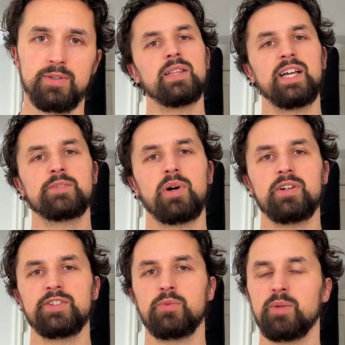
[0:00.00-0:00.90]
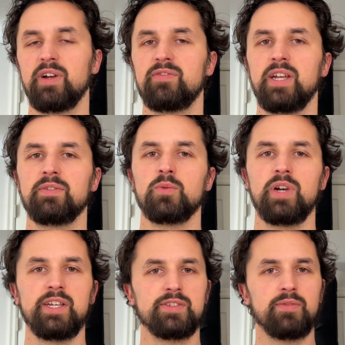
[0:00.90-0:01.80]
That last part is one of my favorite
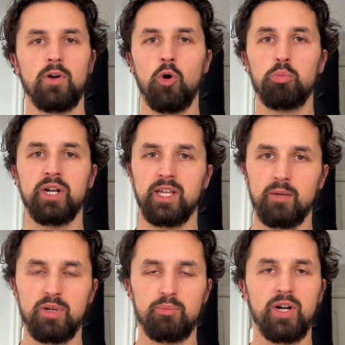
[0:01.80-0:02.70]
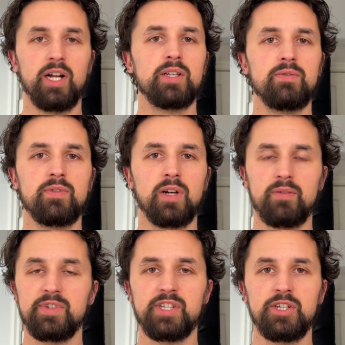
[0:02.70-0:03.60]
ways for opening up a productive
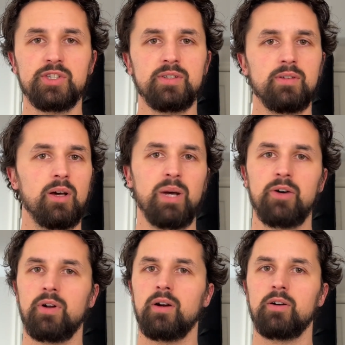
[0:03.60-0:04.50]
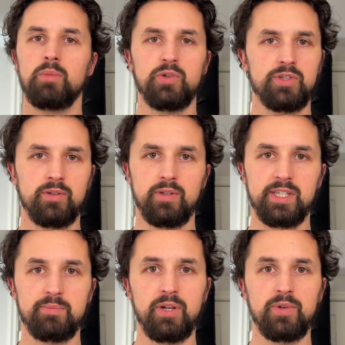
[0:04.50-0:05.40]
conversation about our emotional
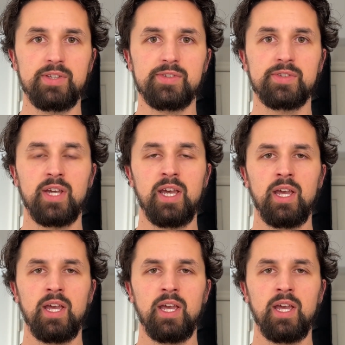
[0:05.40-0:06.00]
experience